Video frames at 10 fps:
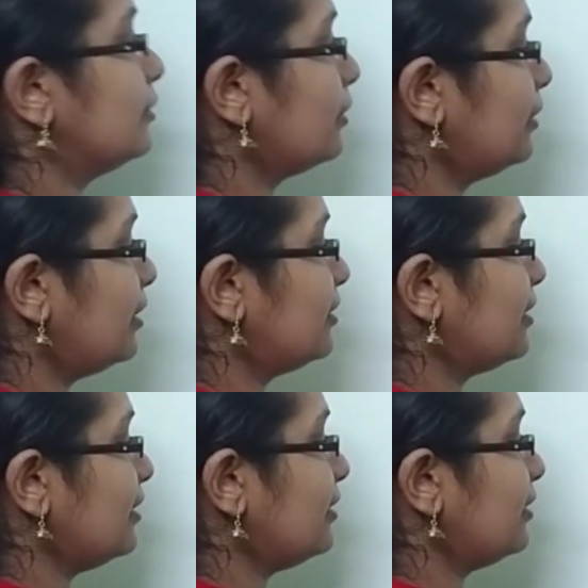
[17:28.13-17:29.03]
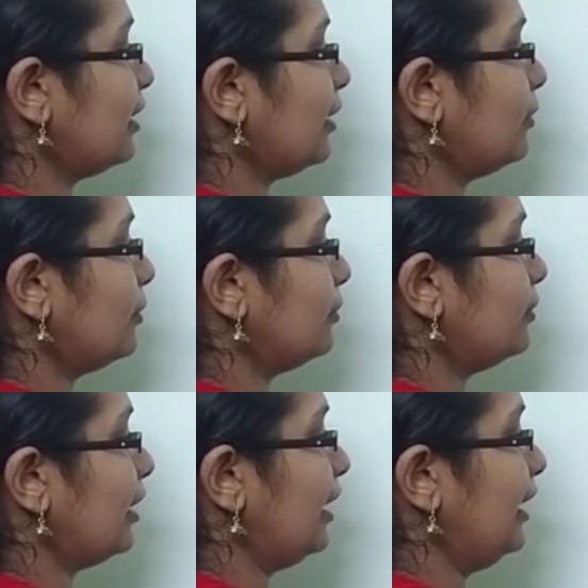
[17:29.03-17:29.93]
So distance is equal to
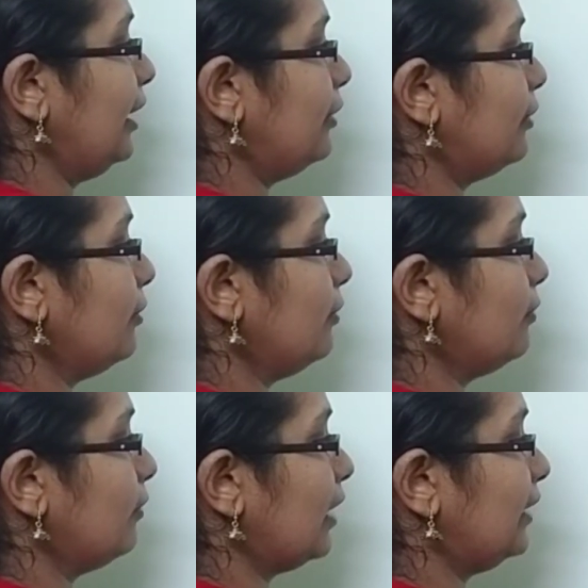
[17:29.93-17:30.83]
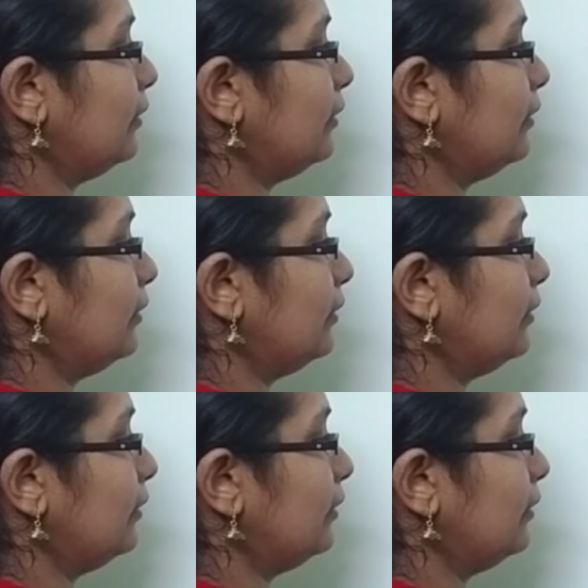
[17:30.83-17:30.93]
3 into 1.